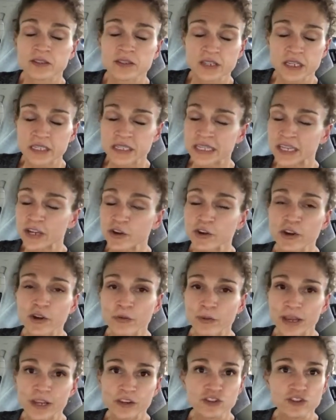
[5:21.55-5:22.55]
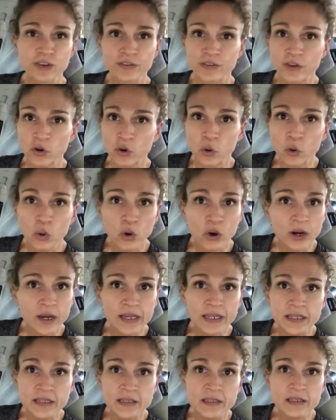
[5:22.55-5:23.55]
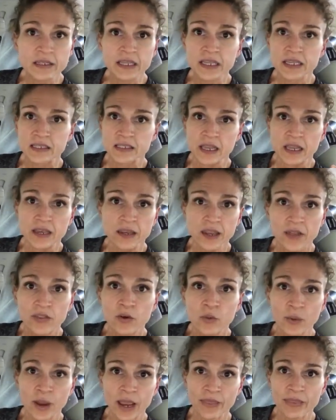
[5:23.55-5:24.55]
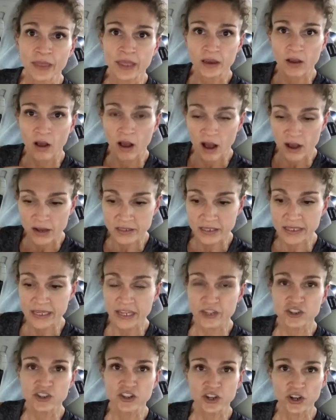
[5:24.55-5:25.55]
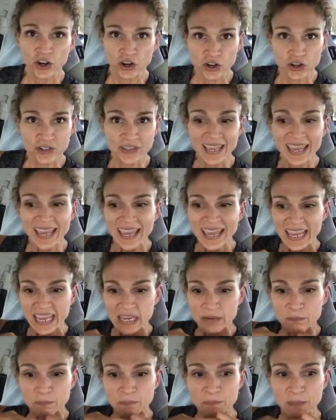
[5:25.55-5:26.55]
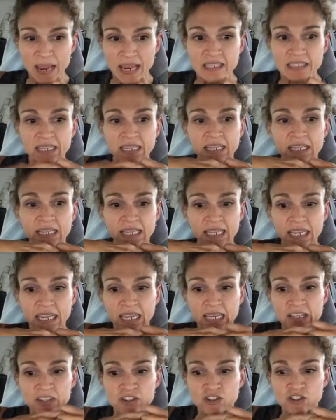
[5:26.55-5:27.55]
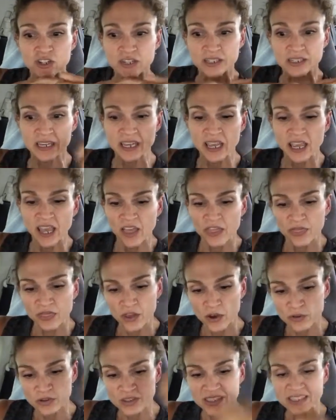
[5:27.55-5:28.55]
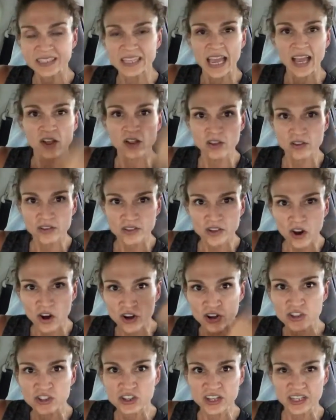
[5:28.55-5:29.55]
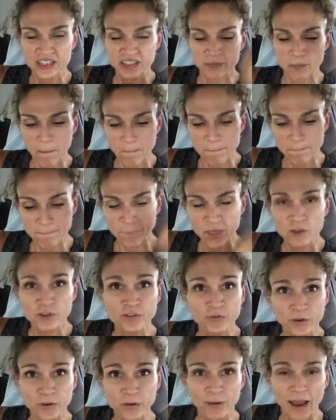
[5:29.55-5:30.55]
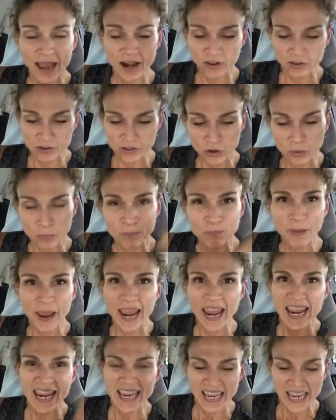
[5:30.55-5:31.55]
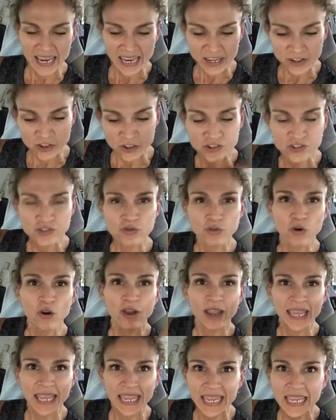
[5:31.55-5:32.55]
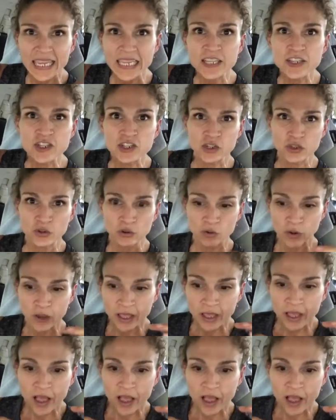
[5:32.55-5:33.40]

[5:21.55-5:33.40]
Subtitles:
Deterioration of your organs is another way that oxidation occurs. It basically is just those cells are just, those free radicals are banging and destroying into